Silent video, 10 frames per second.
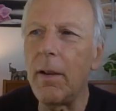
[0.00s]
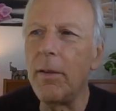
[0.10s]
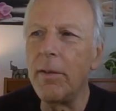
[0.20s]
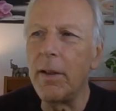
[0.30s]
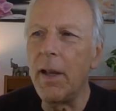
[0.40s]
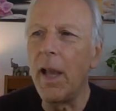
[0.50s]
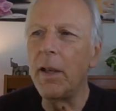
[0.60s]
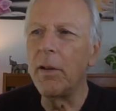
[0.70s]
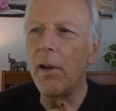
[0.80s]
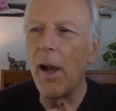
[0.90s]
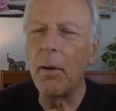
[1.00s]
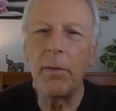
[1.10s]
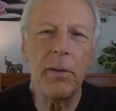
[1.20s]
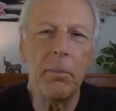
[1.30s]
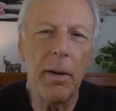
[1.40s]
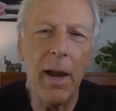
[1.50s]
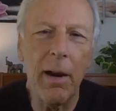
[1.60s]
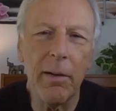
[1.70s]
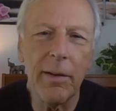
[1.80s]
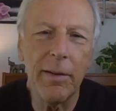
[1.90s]
said, yeah, I was in
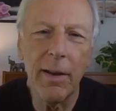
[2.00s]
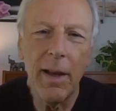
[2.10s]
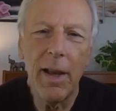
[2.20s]
Paris